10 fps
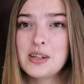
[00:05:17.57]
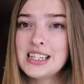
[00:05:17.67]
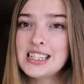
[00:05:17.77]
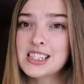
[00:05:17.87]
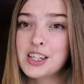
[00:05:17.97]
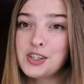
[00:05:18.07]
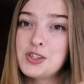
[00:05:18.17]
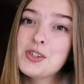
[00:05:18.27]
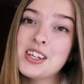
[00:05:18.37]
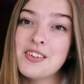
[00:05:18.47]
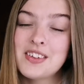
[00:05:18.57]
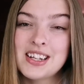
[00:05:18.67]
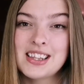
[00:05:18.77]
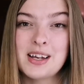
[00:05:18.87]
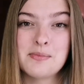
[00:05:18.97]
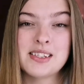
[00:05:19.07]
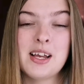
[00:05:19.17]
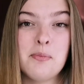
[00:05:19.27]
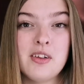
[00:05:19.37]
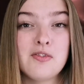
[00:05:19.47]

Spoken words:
please do give it a thumbs up,